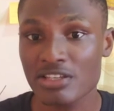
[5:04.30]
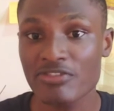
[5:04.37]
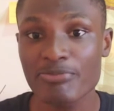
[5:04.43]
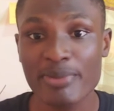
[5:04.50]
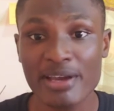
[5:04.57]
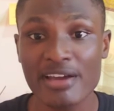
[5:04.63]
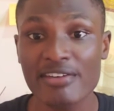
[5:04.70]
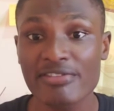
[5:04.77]
give
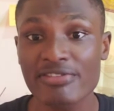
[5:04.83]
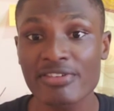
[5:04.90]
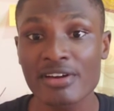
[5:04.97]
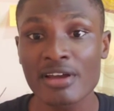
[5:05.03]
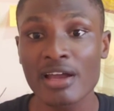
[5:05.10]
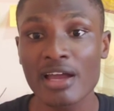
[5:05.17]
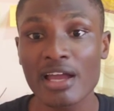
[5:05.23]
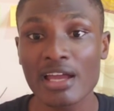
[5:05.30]
birth,
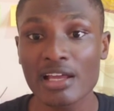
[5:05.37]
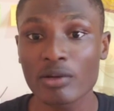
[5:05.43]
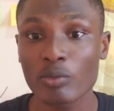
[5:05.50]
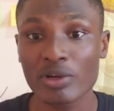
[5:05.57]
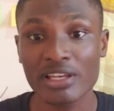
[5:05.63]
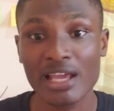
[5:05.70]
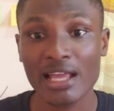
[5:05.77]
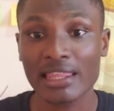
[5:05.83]
and
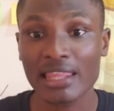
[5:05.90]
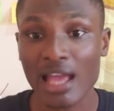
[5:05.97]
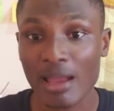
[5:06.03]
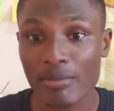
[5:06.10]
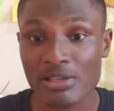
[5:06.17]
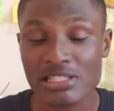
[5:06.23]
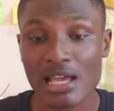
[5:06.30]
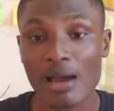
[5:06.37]
when their
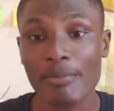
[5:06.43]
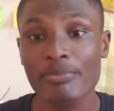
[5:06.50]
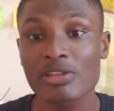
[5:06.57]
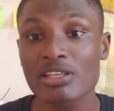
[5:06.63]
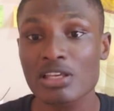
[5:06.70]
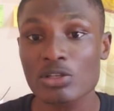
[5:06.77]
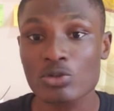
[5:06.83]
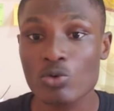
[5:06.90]
time is up, they
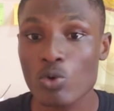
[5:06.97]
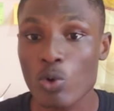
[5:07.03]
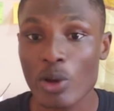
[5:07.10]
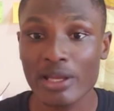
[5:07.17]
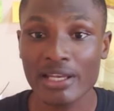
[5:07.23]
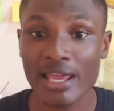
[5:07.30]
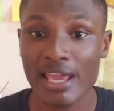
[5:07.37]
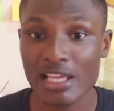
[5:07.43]
just go
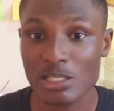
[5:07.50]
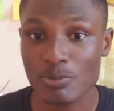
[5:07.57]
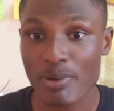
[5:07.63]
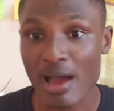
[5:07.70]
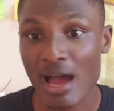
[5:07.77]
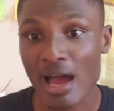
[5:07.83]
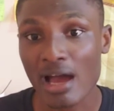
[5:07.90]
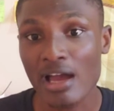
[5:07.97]
and they
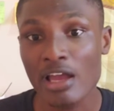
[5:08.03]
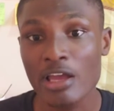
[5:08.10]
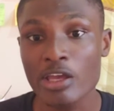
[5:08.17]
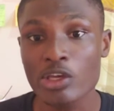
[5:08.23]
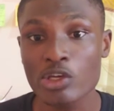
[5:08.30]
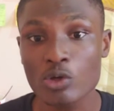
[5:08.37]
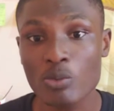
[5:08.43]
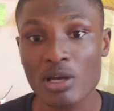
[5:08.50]
expire.
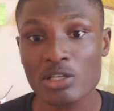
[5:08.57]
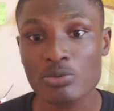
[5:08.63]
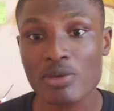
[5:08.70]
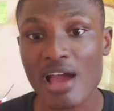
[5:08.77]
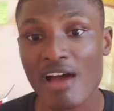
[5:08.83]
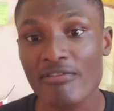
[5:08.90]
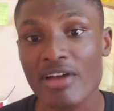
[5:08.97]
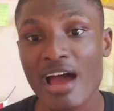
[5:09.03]
Humans, we
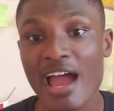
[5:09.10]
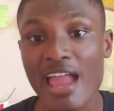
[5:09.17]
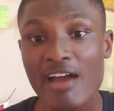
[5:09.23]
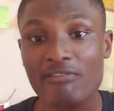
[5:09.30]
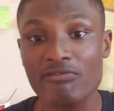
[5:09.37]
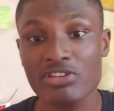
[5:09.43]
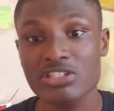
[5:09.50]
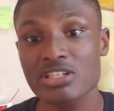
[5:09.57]
have a
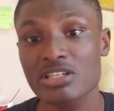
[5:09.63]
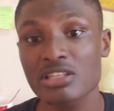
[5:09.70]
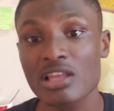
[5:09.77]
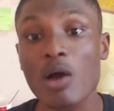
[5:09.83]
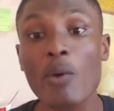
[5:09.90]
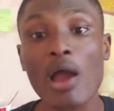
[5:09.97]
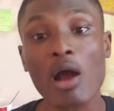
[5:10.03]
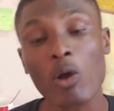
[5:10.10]
higher vision
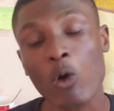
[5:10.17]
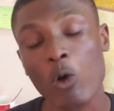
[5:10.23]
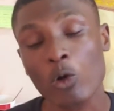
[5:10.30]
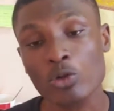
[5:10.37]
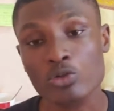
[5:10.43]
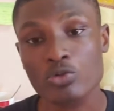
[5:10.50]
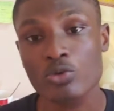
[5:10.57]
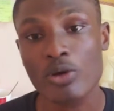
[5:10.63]
that we are
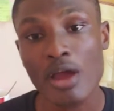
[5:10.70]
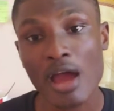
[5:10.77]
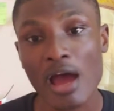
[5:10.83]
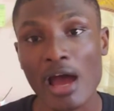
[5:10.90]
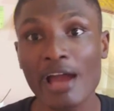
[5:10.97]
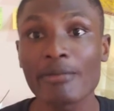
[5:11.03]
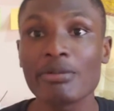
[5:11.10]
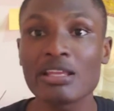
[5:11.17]
called to.
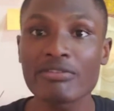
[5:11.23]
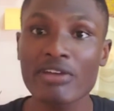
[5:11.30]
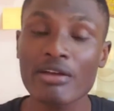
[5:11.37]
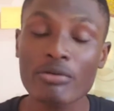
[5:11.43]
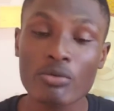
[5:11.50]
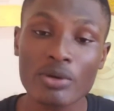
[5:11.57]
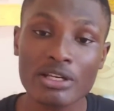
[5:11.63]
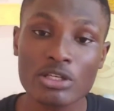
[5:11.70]
I believe
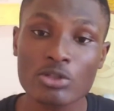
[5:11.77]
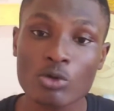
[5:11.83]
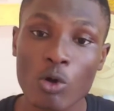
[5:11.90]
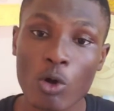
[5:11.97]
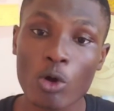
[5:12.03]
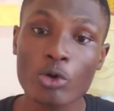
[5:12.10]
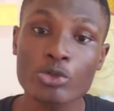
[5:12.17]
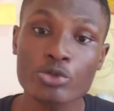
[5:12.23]
everyone is
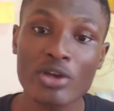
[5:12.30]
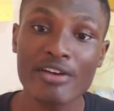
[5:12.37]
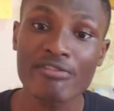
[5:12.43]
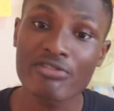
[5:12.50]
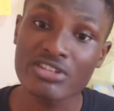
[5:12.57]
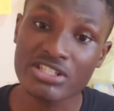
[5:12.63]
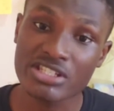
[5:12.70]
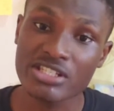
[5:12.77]
called to a
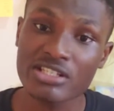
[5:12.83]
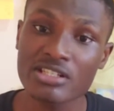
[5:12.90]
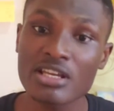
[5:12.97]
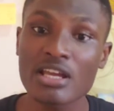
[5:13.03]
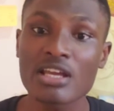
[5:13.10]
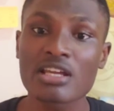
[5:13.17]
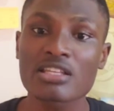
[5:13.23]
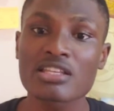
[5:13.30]
vision,
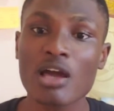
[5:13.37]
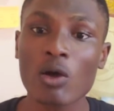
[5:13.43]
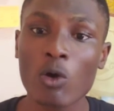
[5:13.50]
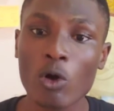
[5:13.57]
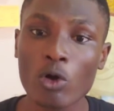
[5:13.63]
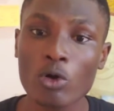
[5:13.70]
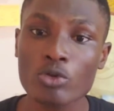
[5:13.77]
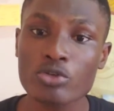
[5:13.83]
they are
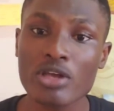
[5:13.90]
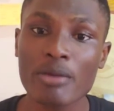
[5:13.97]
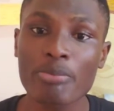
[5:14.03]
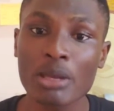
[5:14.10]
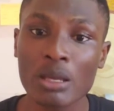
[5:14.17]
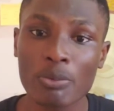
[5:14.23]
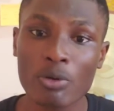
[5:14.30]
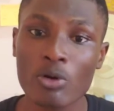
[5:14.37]
called to a
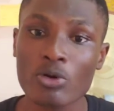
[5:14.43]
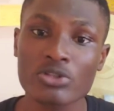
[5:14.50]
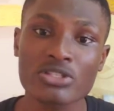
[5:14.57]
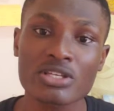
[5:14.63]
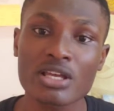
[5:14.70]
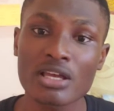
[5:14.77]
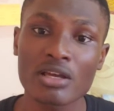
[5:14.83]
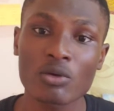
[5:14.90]

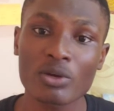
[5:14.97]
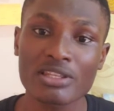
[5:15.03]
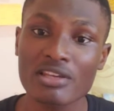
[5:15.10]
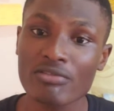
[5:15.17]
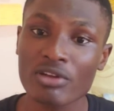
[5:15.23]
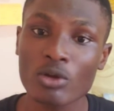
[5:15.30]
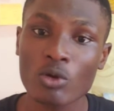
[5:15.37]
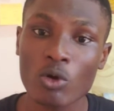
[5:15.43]
purpose,
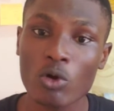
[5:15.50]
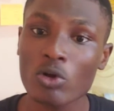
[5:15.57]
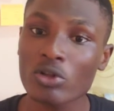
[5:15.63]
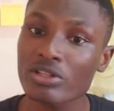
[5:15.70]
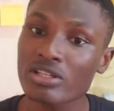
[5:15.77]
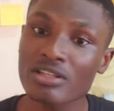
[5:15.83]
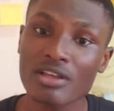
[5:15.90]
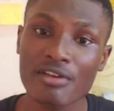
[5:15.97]
whatever you call
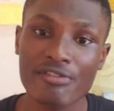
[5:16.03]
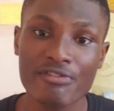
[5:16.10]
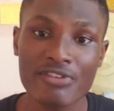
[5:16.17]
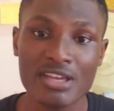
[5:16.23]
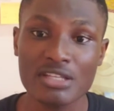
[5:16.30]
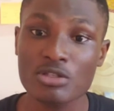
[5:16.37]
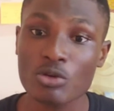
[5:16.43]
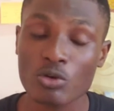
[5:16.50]
it, a
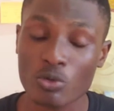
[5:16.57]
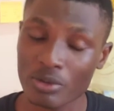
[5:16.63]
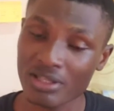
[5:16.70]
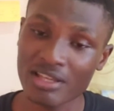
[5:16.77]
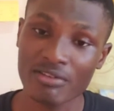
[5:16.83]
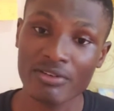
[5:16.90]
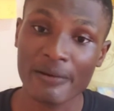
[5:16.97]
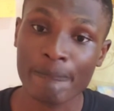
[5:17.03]
faith or
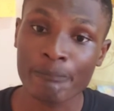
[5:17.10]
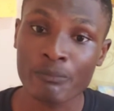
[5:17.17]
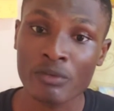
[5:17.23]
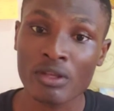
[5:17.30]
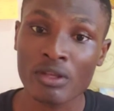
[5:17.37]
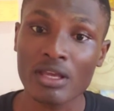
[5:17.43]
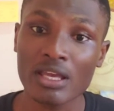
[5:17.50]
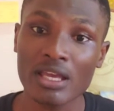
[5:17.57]
whatever,
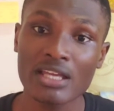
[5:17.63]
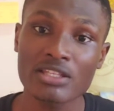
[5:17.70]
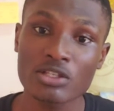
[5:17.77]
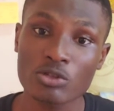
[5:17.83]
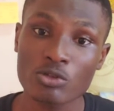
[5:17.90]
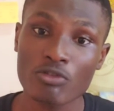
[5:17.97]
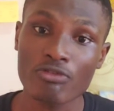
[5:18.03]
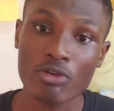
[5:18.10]
it
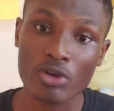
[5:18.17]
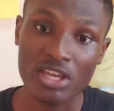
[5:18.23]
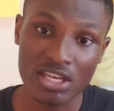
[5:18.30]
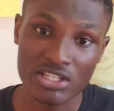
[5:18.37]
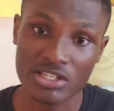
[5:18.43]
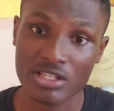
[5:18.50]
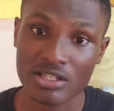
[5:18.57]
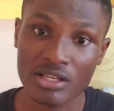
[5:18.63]
is your
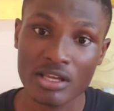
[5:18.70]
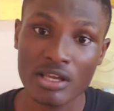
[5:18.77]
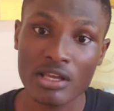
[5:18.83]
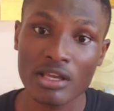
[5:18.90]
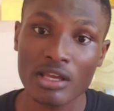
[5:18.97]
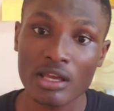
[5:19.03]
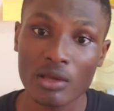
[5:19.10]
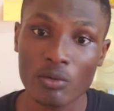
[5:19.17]
vocation.
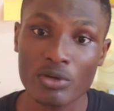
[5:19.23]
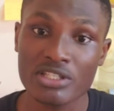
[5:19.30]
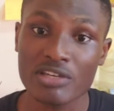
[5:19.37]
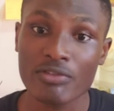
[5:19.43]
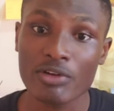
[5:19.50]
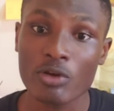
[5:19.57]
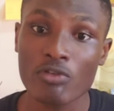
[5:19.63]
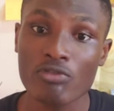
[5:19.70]
And
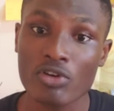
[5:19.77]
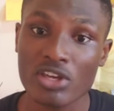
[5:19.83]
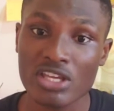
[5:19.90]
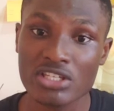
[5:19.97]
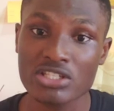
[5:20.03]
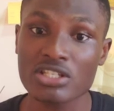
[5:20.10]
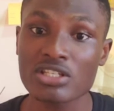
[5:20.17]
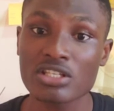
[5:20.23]
whatever your
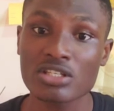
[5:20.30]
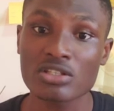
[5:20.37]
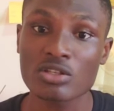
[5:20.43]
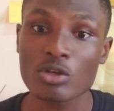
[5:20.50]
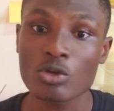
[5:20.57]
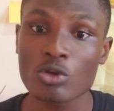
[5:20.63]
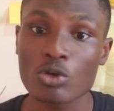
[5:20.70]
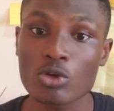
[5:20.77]
vocation is,
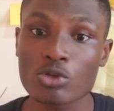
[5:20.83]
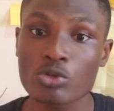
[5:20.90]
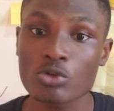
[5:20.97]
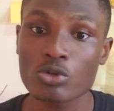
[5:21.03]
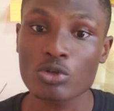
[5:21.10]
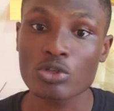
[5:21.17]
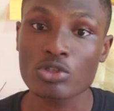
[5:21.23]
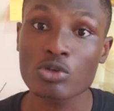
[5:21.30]

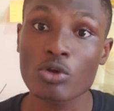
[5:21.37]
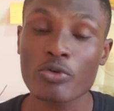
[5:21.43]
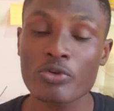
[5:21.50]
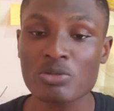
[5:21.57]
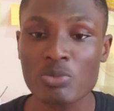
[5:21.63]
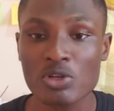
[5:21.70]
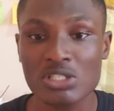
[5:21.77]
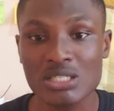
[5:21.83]
it's your
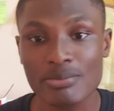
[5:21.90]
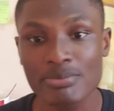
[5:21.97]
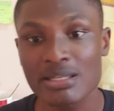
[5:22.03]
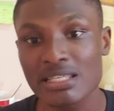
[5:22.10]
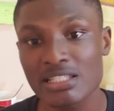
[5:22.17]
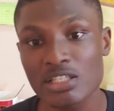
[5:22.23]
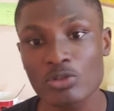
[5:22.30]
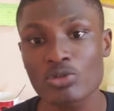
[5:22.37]

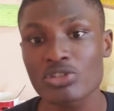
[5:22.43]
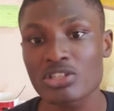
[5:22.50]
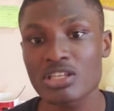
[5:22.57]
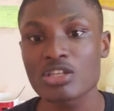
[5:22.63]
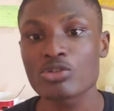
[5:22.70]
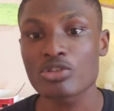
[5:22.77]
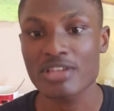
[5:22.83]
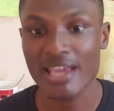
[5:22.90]
responsibility to
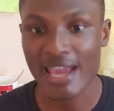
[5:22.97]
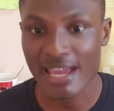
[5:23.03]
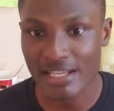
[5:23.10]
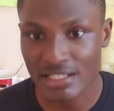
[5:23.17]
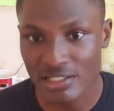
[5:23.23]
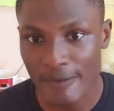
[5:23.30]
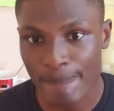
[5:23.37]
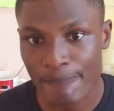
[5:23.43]
see it to the
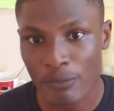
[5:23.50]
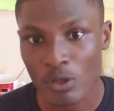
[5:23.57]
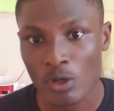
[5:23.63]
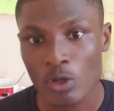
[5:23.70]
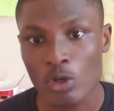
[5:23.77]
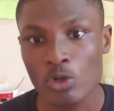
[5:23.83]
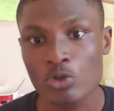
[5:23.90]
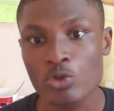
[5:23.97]
end.
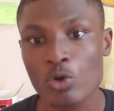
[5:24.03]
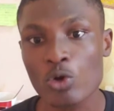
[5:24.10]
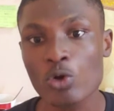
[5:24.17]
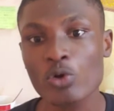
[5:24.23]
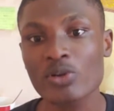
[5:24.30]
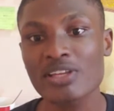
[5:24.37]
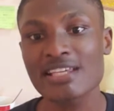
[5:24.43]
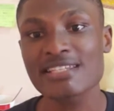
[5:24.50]

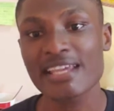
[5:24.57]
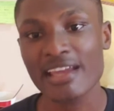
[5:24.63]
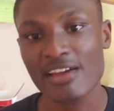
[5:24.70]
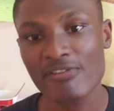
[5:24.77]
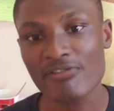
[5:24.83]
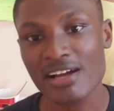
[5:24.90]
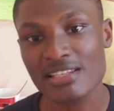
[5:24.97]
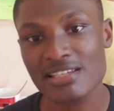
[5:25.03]
So the second
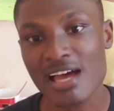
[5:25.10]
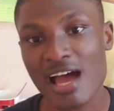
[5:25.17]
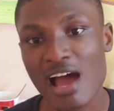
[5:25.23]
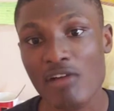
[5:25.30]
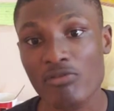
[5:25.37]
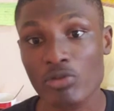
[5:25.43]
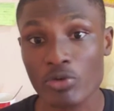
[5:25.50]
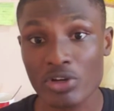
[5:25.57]
factor
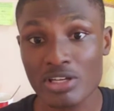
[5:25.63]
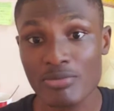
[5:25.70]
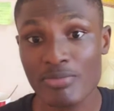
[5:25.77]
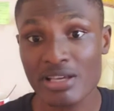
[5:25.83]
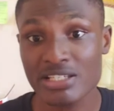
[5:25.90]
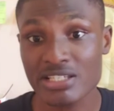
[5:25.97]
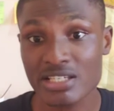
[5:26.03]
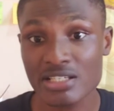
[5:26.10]
I've already
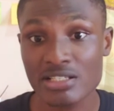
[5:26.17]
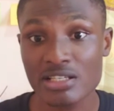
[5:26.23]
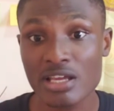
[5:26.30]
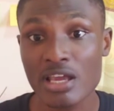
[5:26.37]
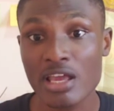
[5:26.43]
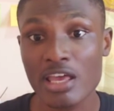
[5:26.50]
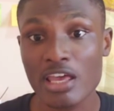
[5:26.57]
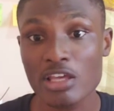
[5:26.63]
mentioned
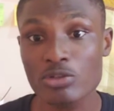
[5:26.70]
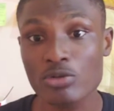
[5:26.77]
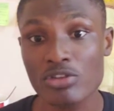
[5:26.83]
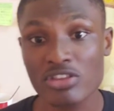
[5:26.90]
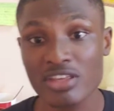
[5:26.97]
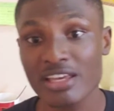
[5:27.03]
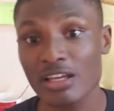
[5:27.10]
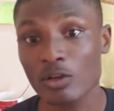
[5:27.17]
is to
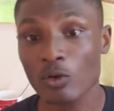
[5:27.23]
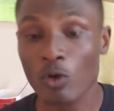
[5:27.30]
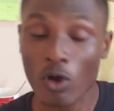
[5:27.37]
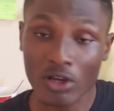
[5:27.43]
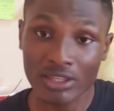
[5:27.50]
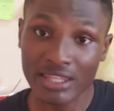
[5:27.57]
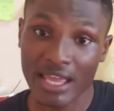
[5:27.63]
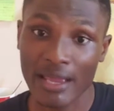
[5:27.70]
think
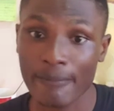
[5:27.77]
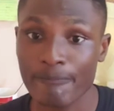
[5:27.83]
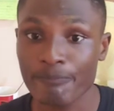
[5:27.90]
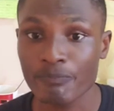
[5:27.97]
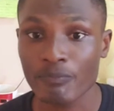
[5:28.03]
long term.